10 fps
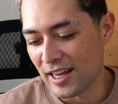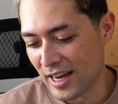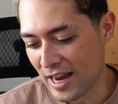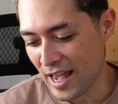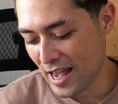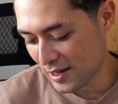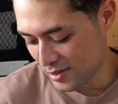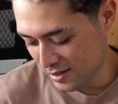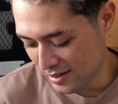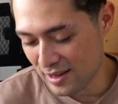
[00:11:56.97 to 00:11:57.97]
and I
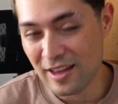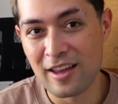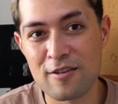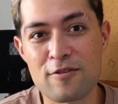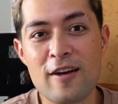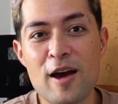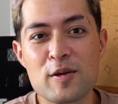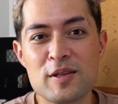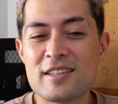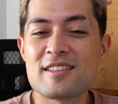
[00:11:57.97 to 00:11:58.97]
actually
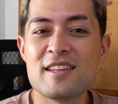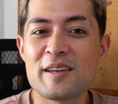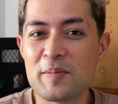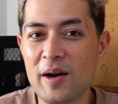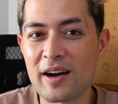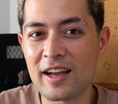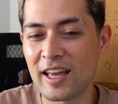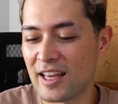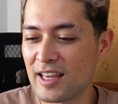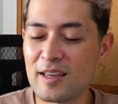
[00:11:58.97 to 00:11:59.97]
found a stink
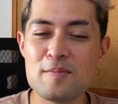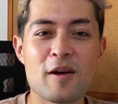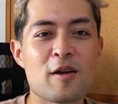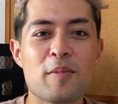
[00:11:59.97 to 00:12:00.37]
bug in my